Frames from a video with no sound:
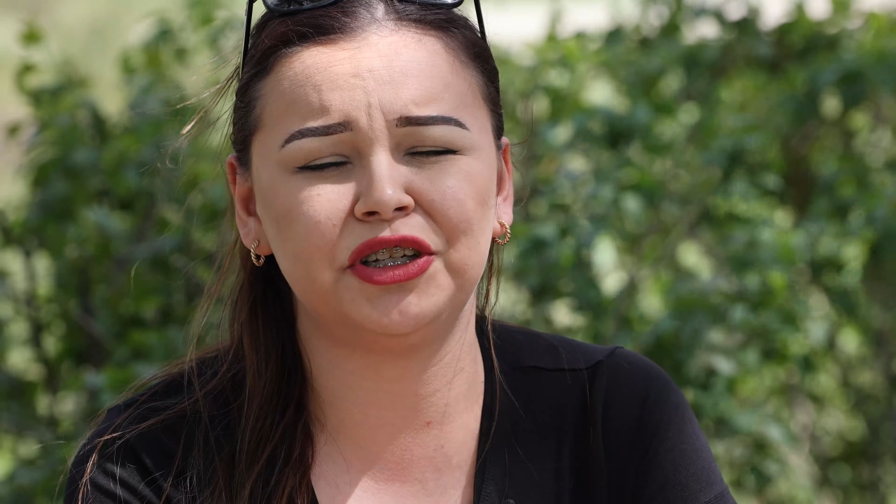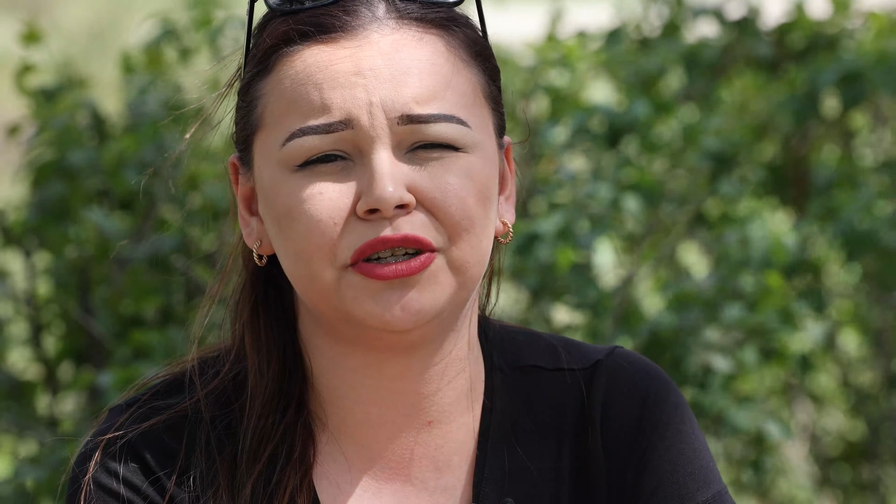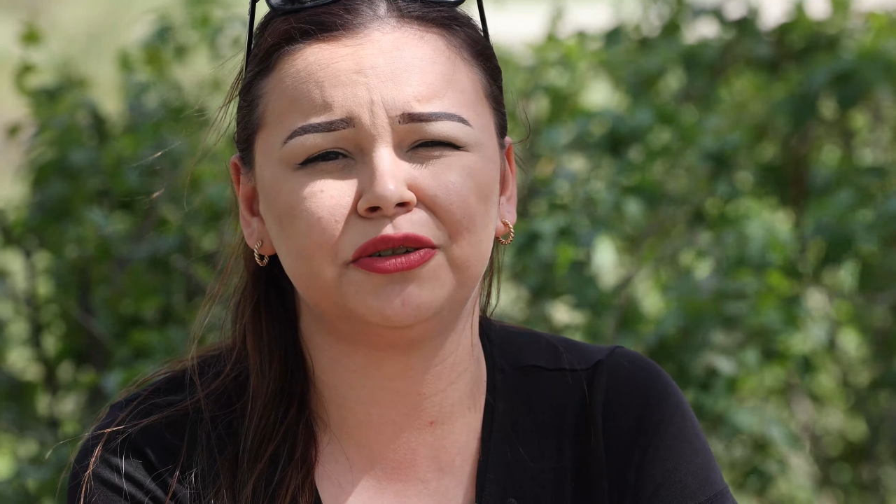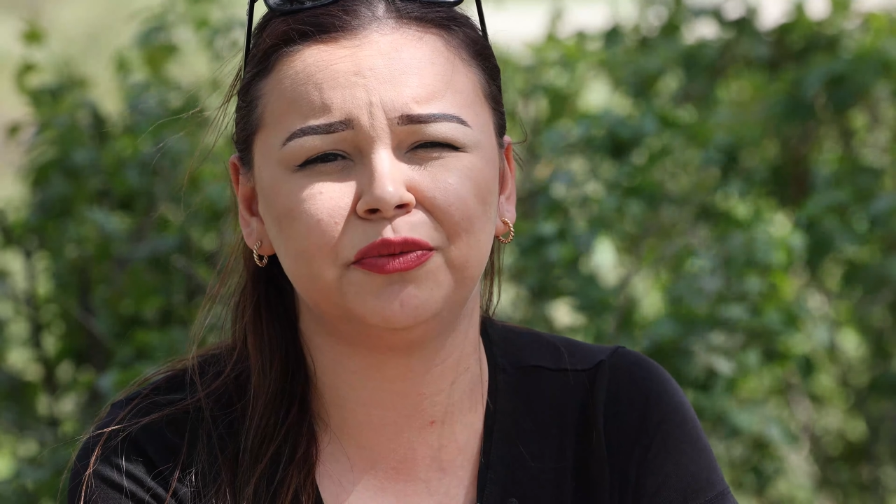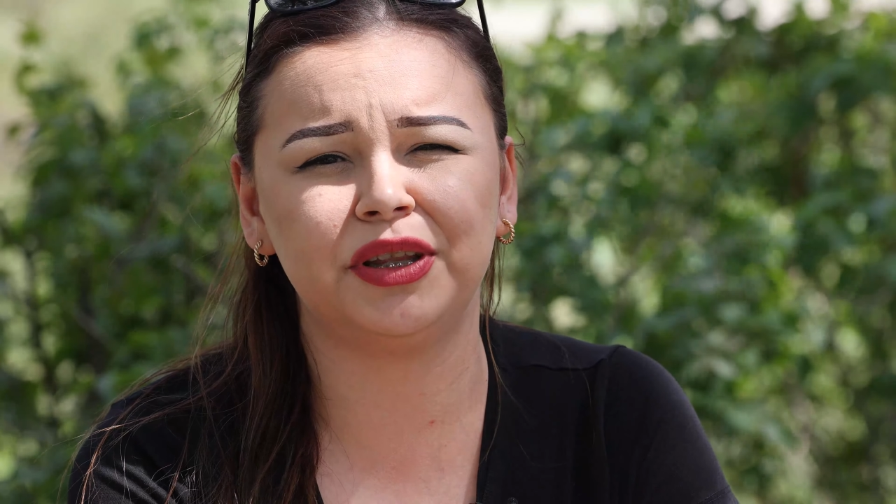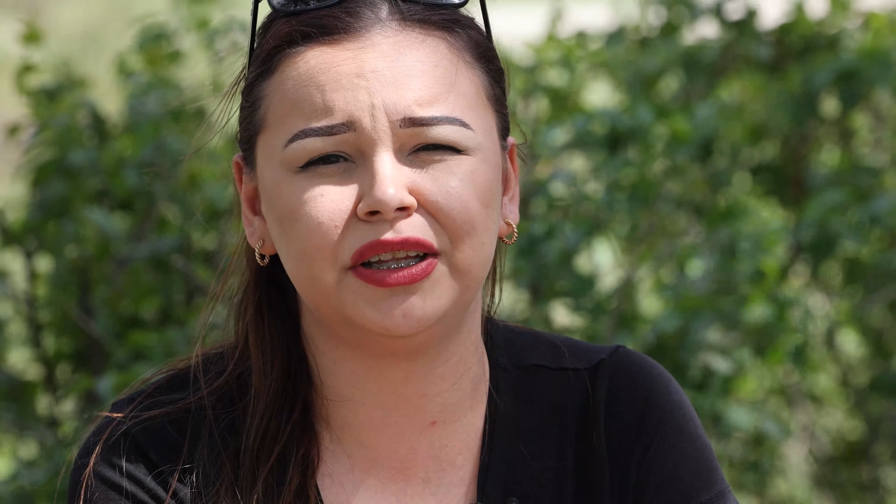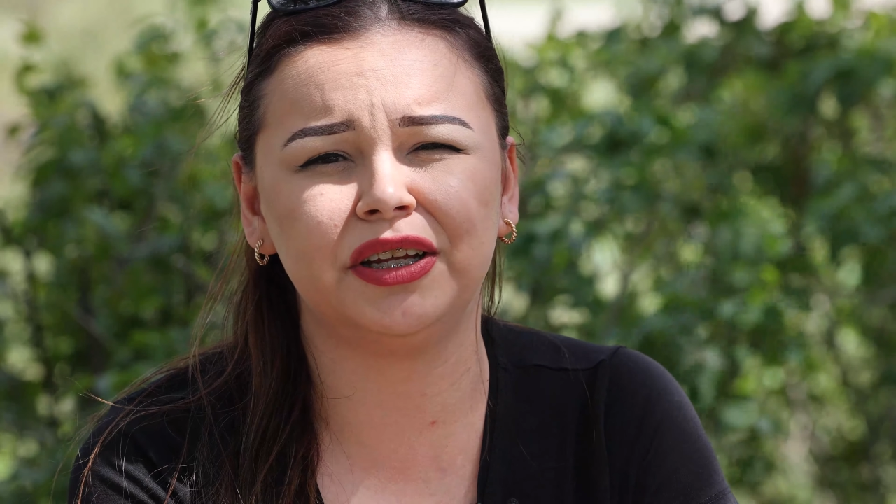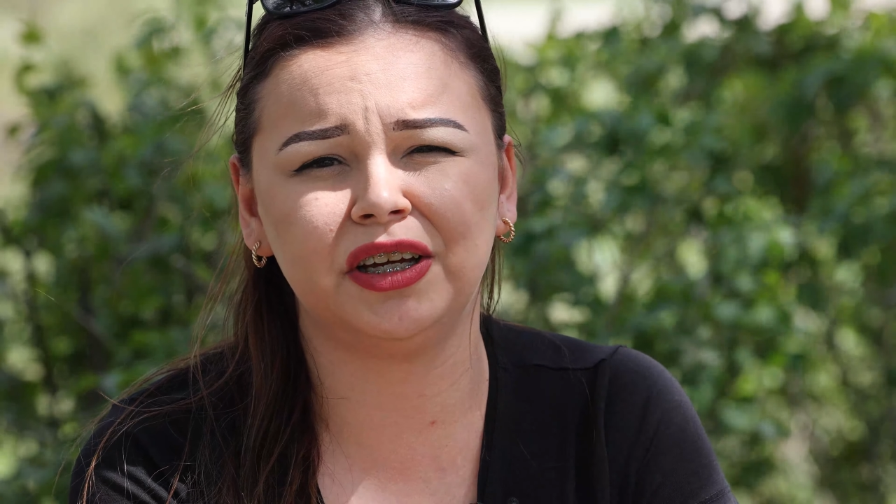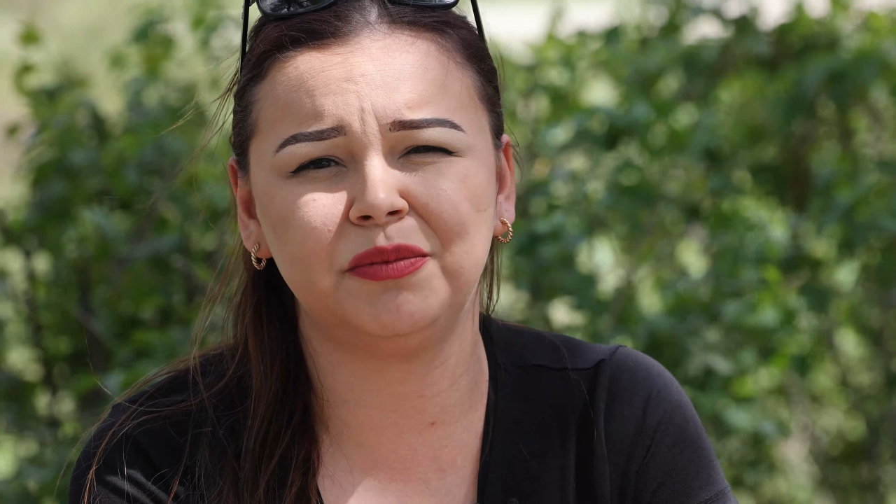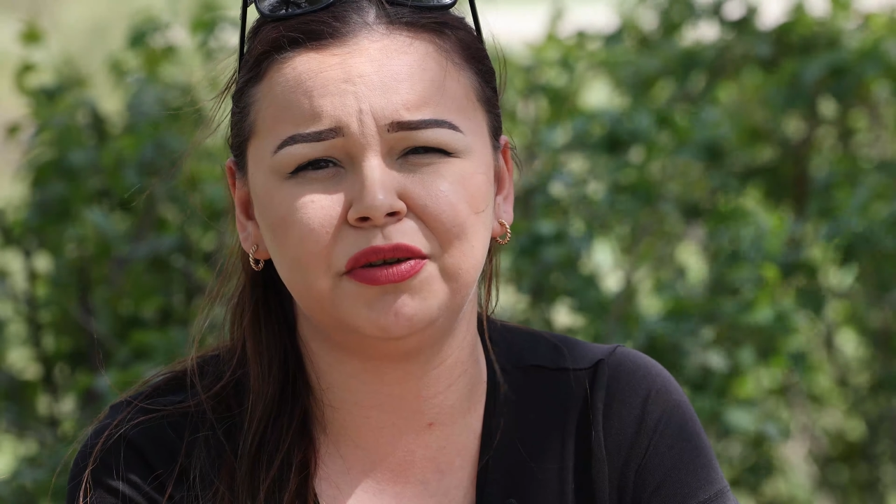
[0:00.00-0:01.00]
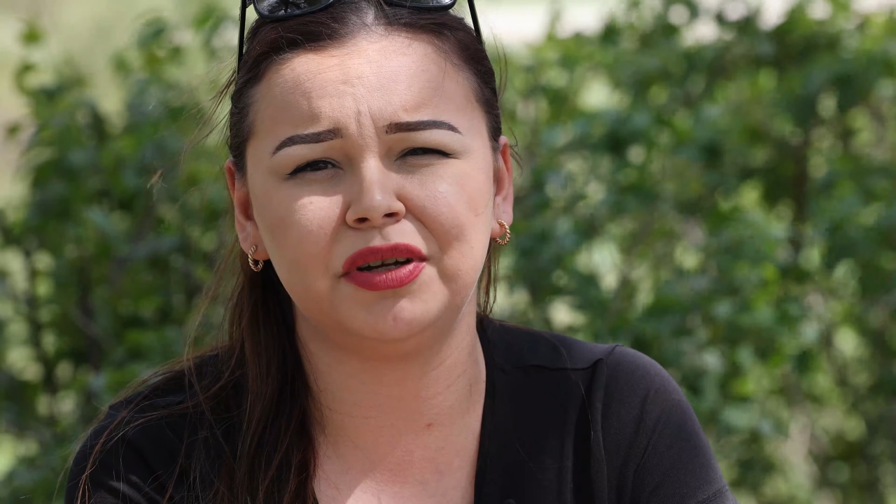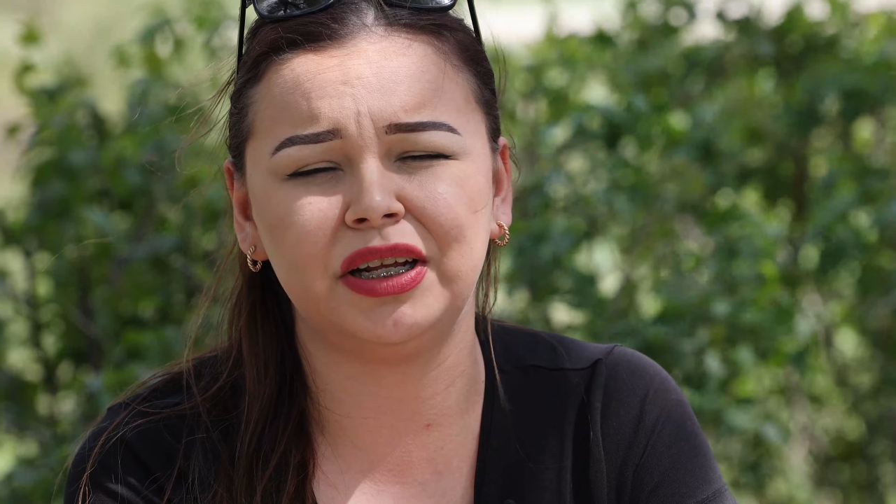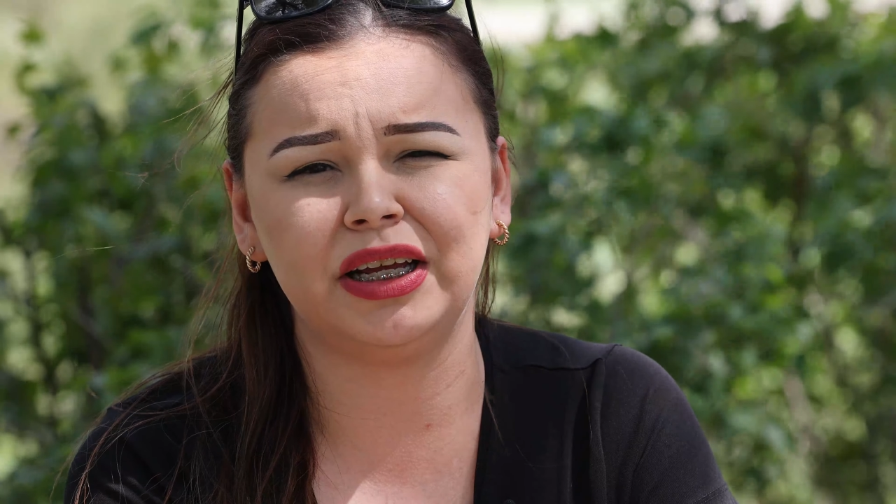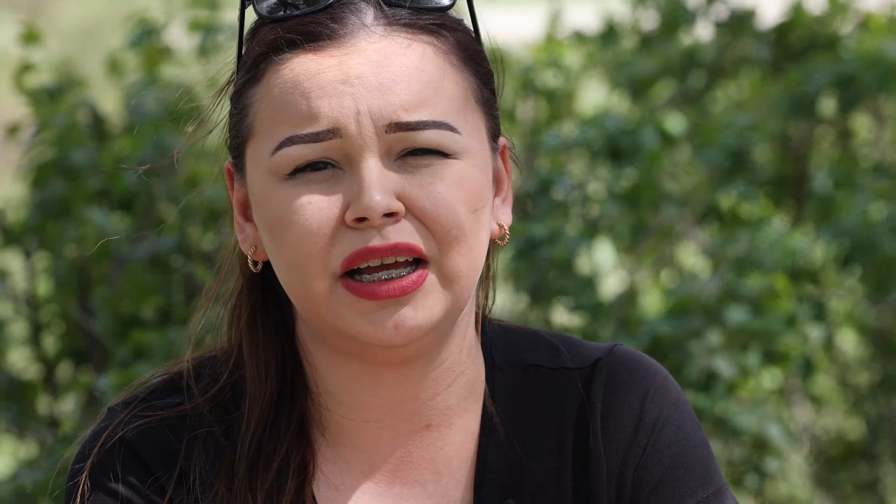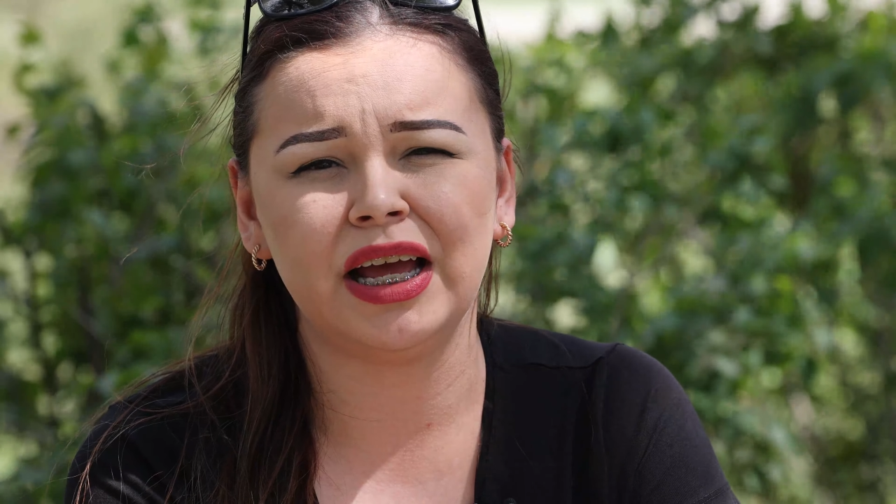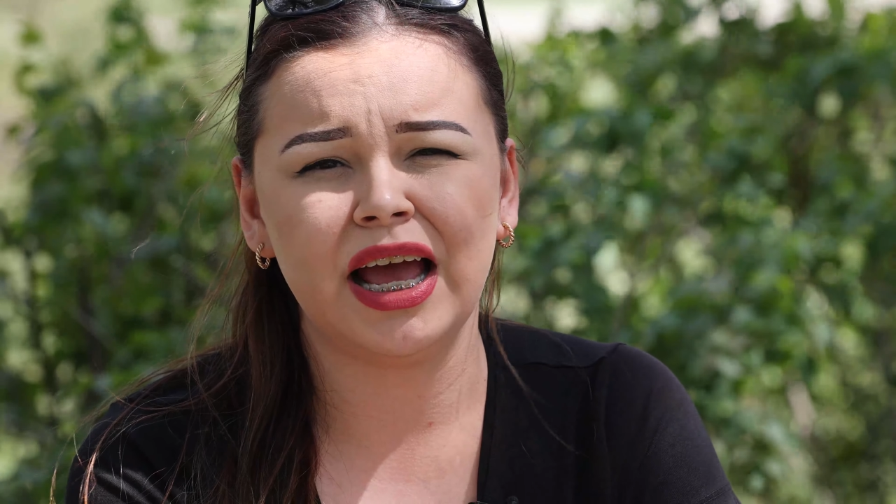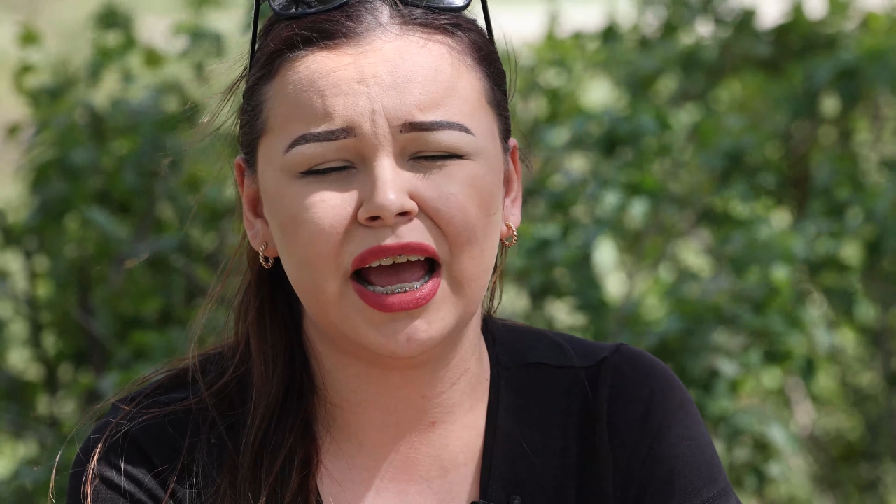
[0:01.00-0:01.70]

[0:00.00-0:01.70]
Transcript: the children within the community